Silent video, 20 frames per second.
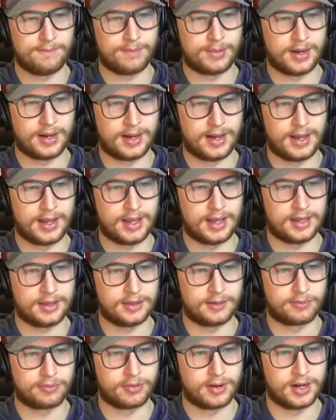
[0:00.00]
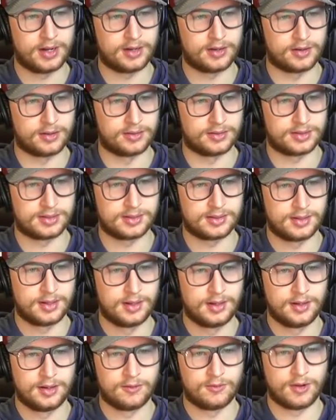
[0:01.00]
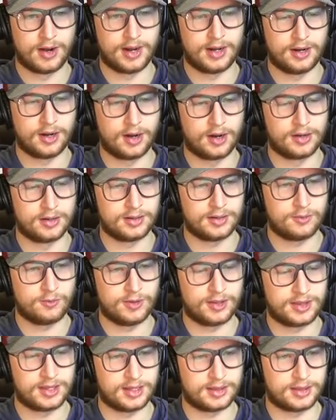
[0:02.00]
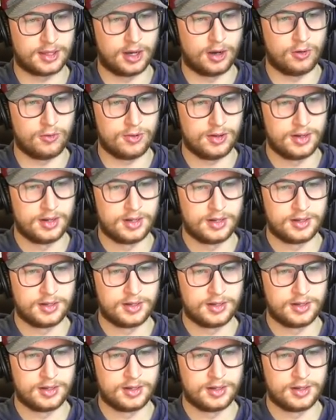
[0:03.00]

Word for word: by the Predators. Reinhardt with it, though.